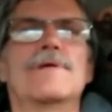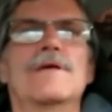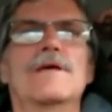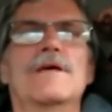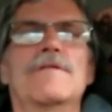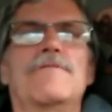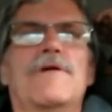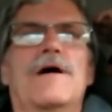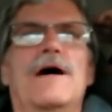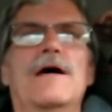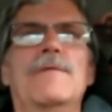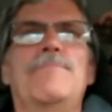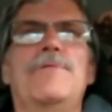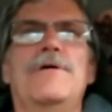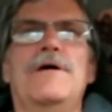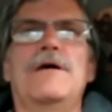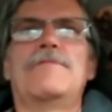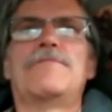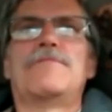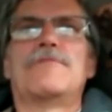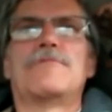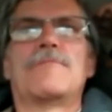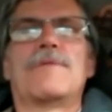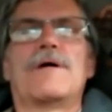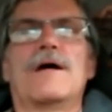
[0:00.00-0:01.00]
if I pay
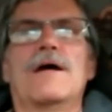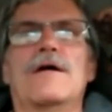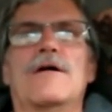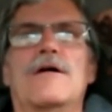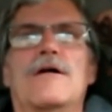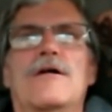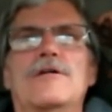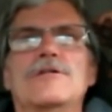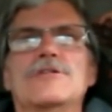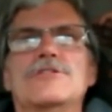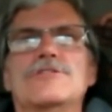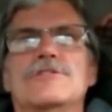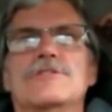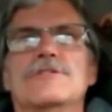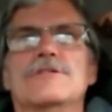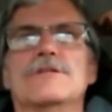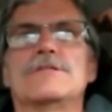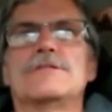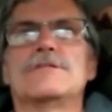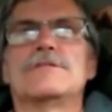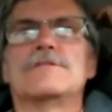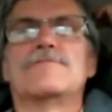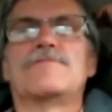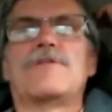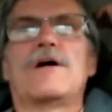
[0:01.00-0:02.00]
for my car
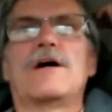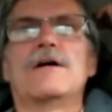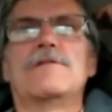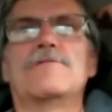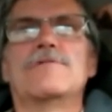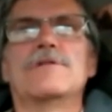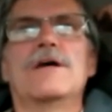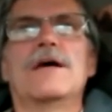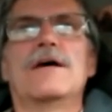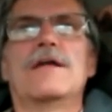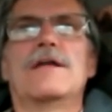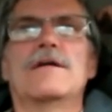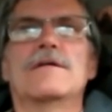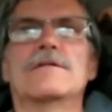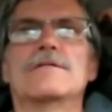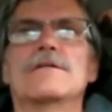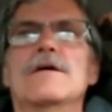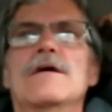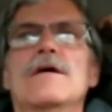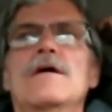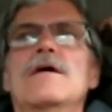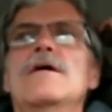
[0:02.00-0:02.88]
insurance, if I ever get it,